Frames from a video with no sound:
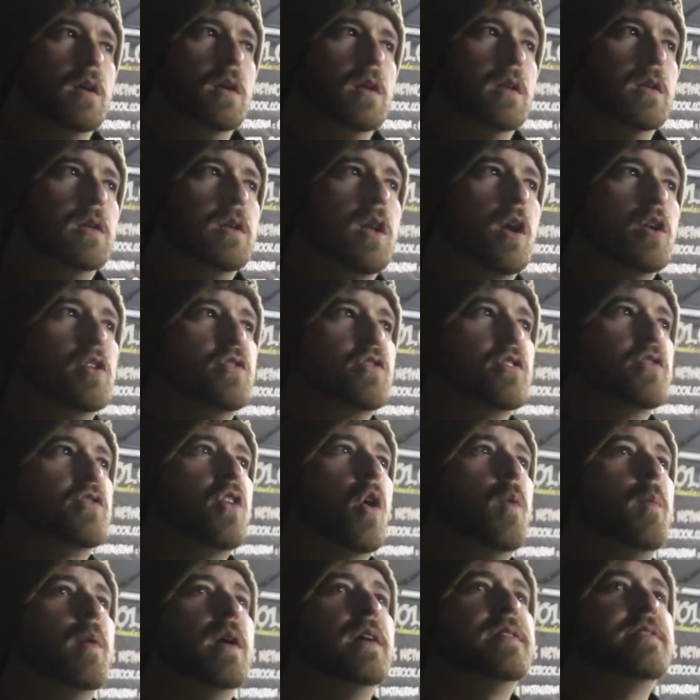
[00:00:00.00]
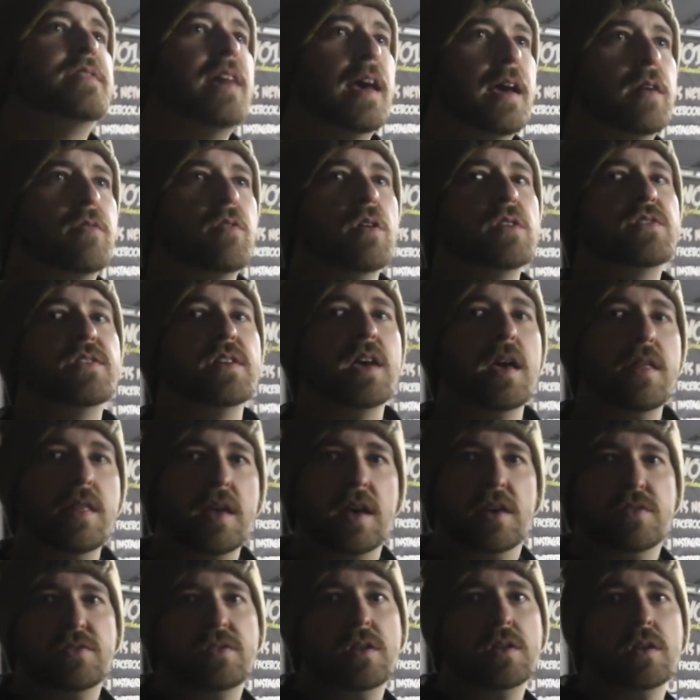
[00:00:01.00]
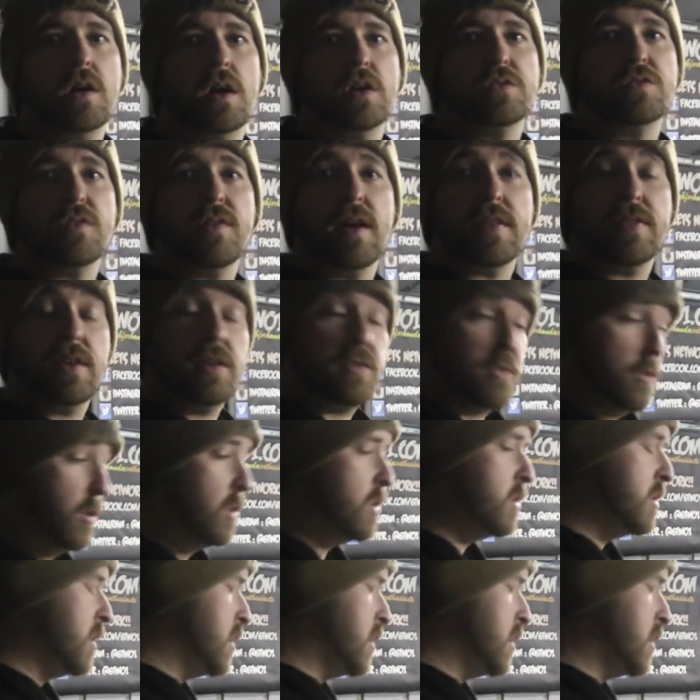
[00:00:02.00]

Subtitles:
because I sold my Integra to get this, didn't I? So I've had this longer